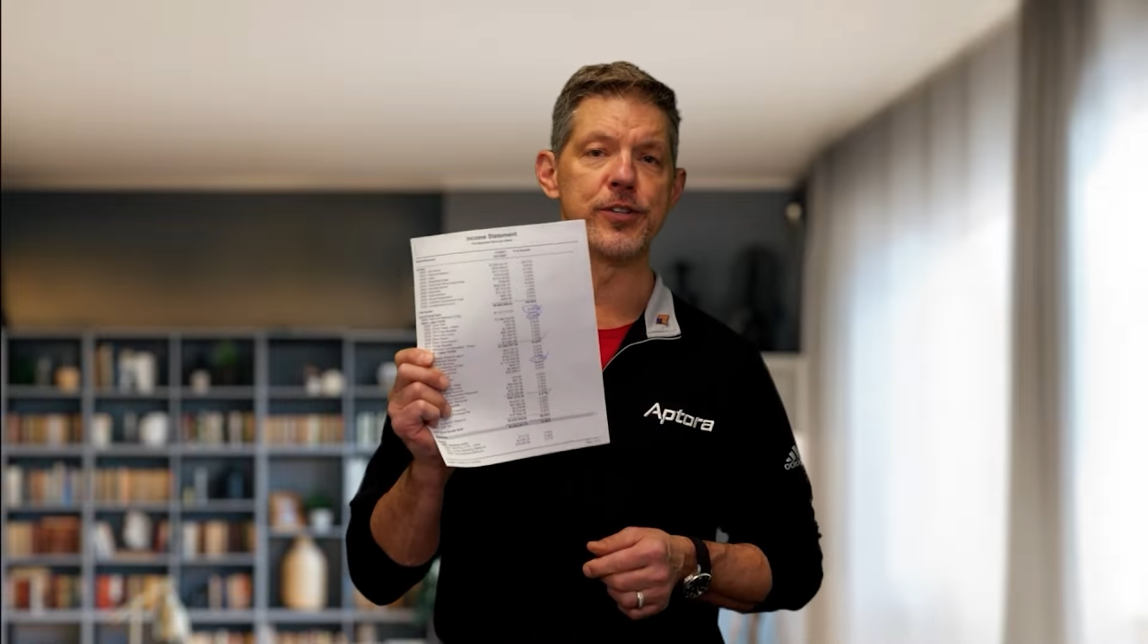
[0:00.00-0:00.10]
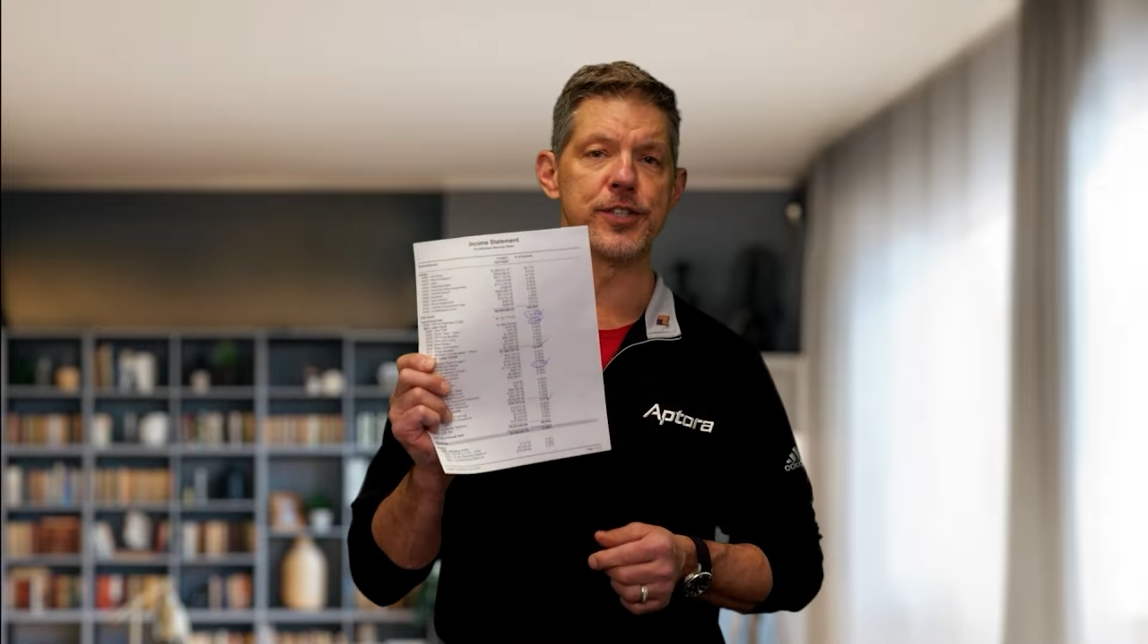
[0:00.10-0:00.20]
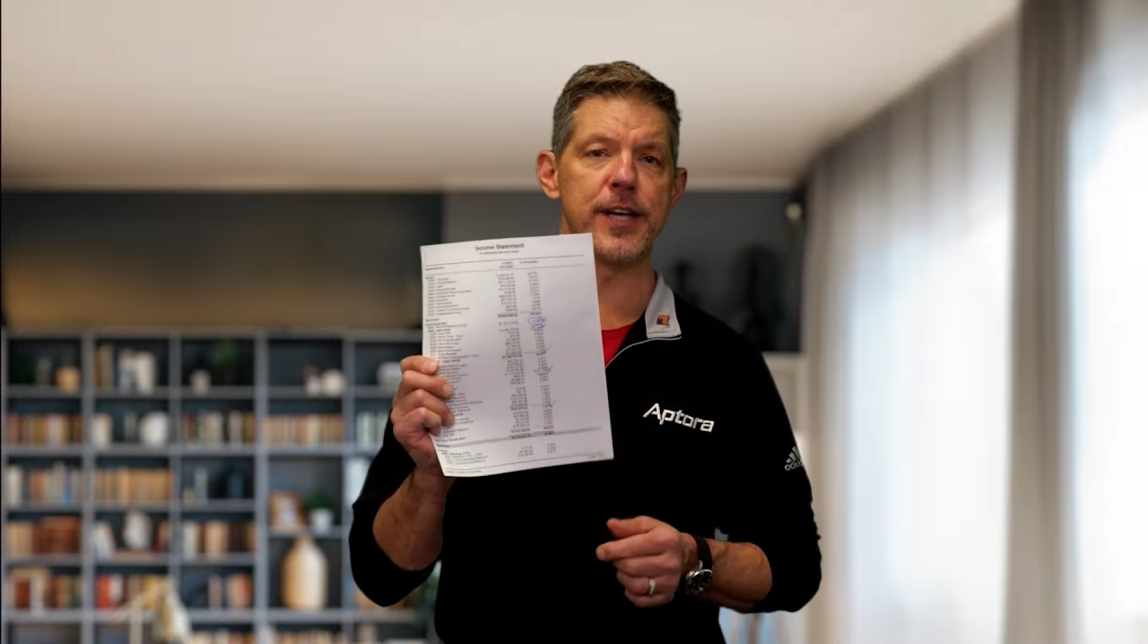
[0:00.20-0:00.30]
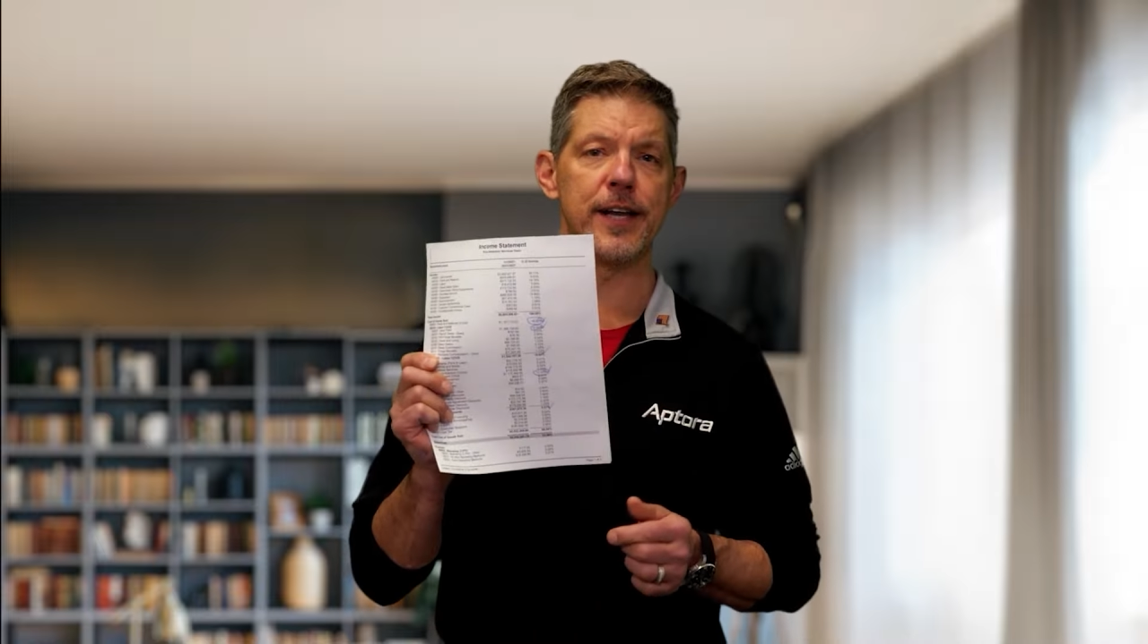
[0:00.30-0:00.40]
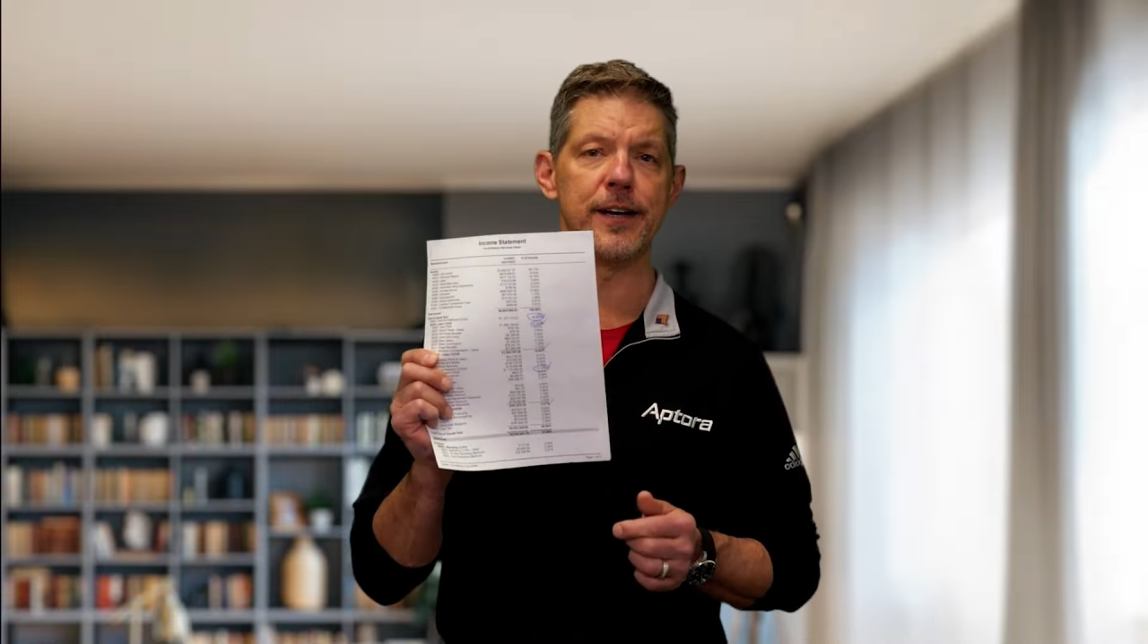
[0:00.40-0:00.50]

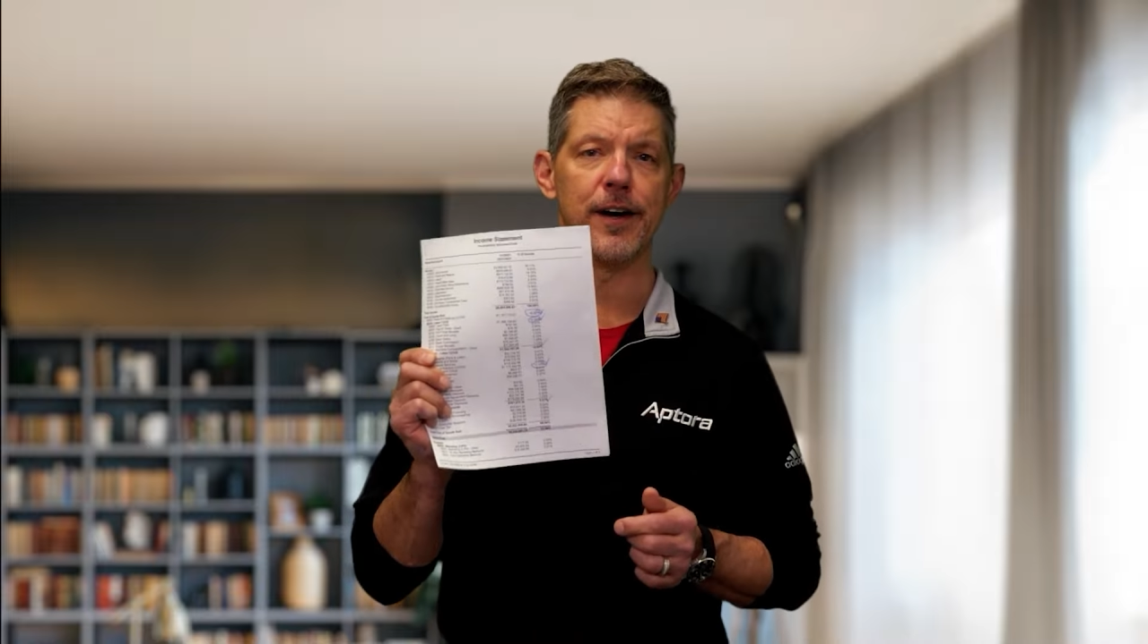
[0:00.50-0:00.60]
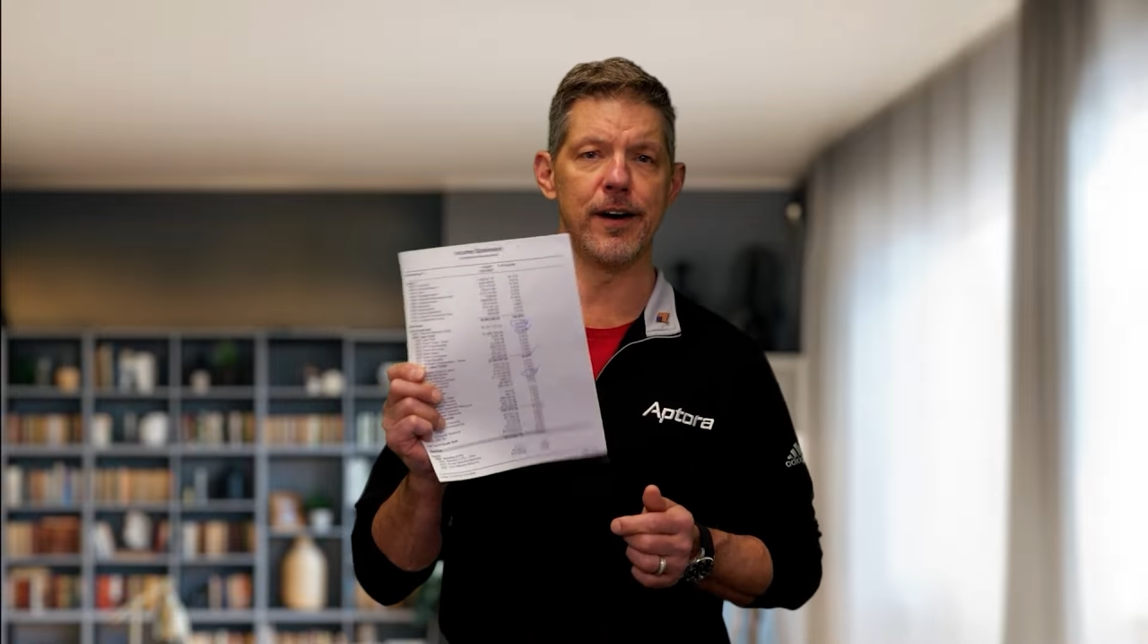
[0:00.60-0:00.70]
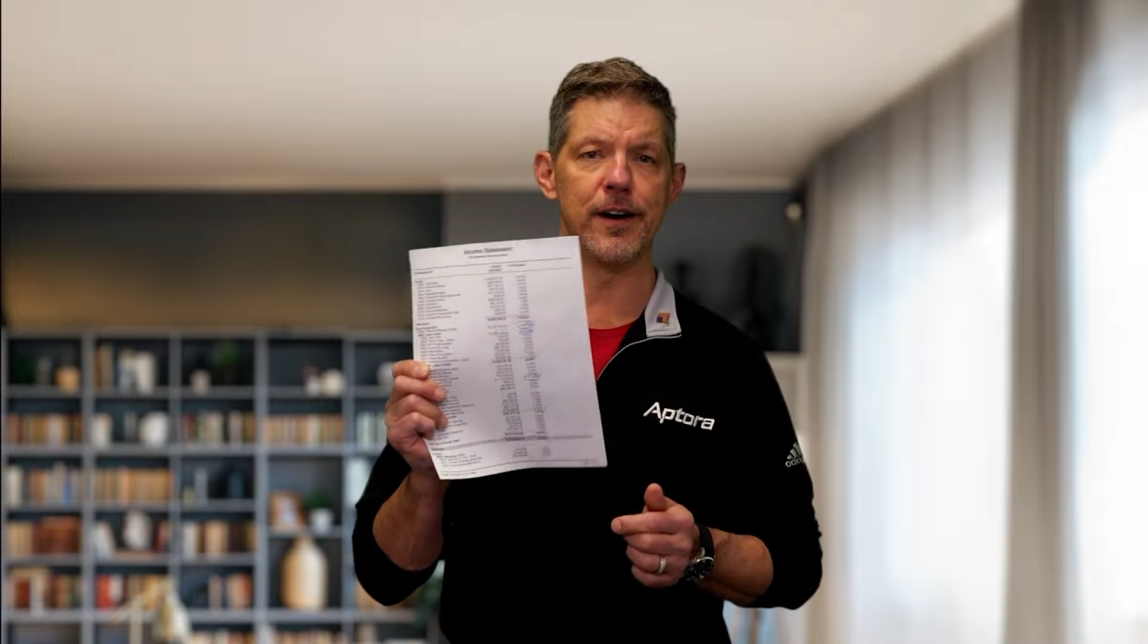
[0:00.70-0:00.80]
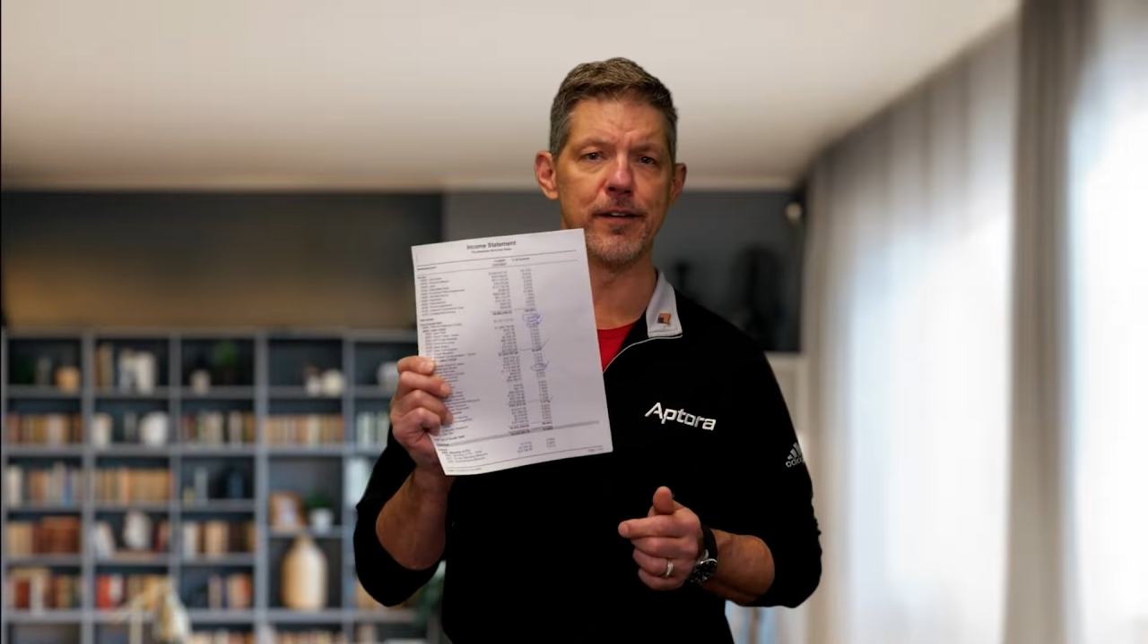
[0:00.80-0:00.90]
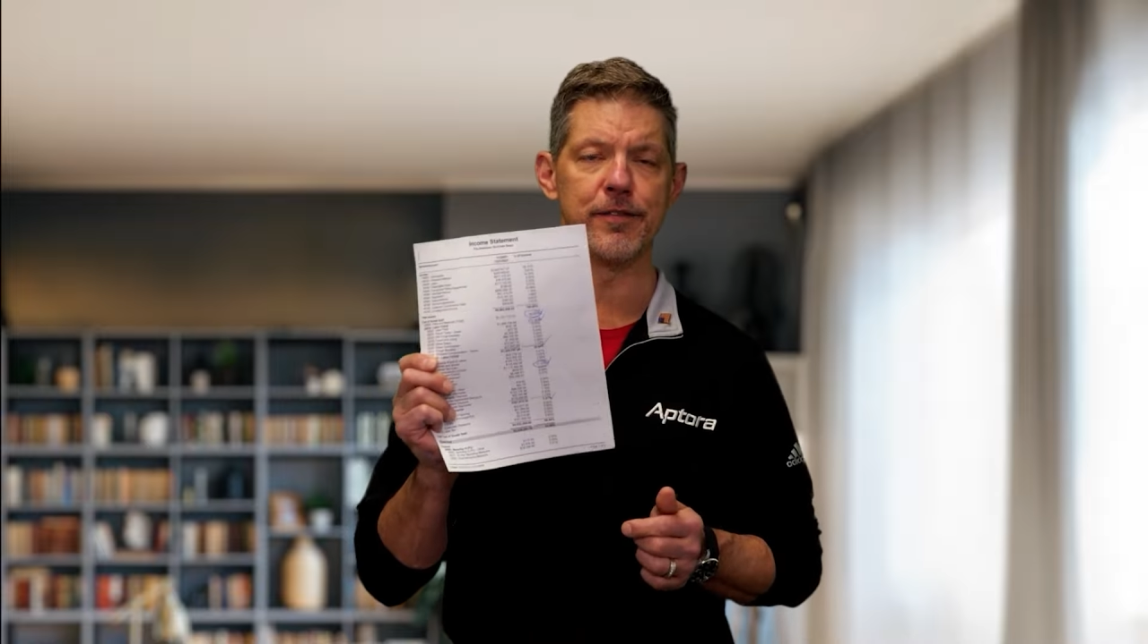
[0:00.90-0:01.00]
set
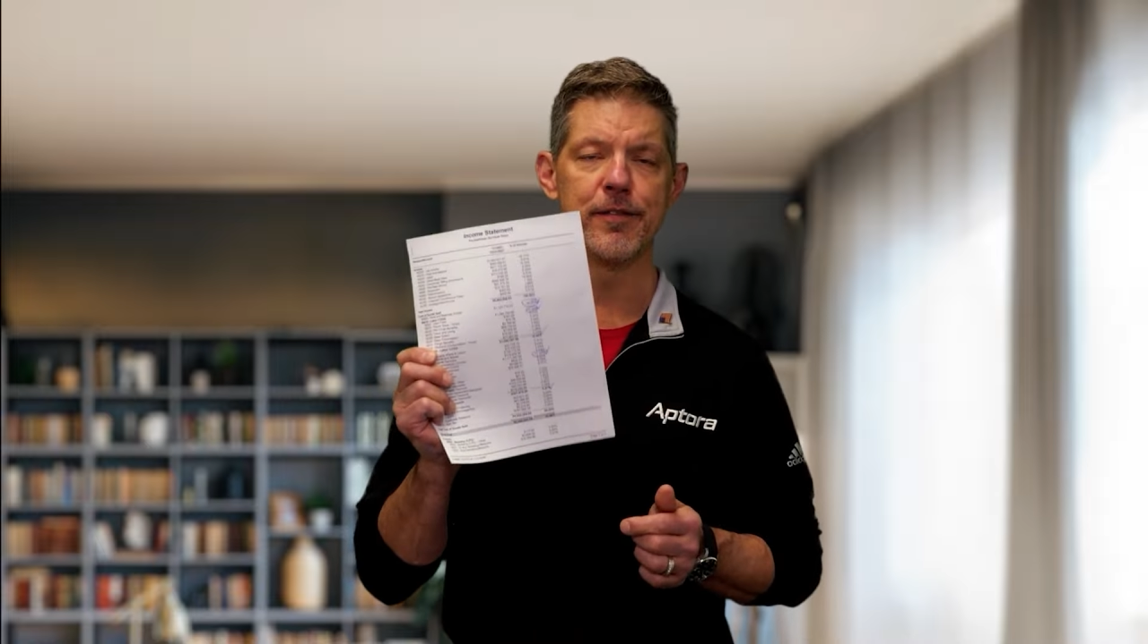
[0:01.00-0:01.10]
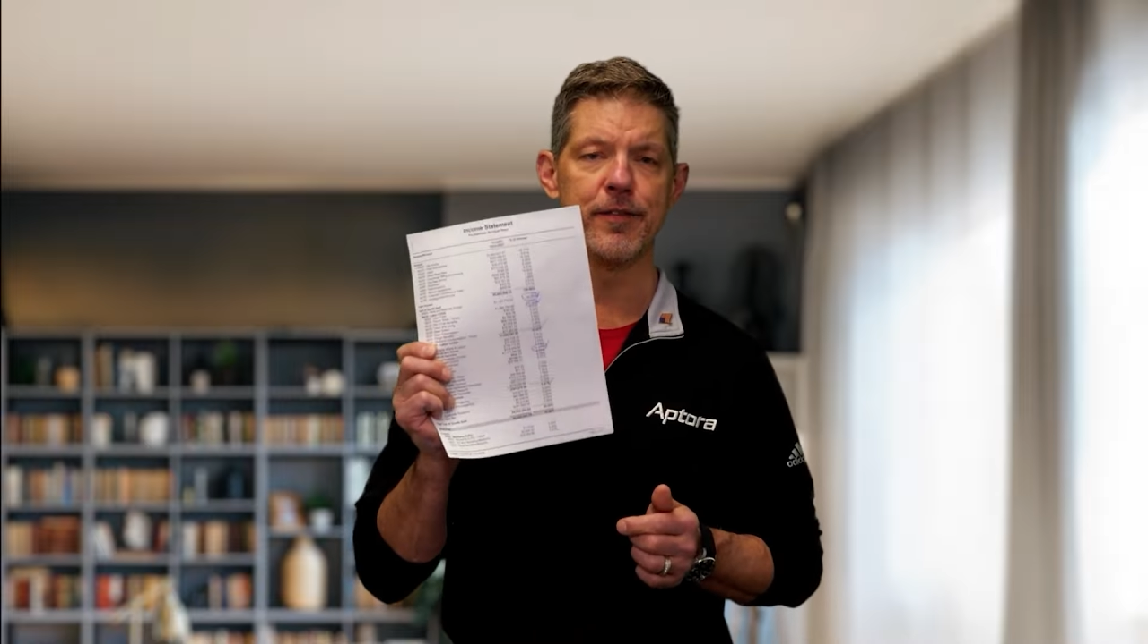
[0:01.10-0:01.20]
of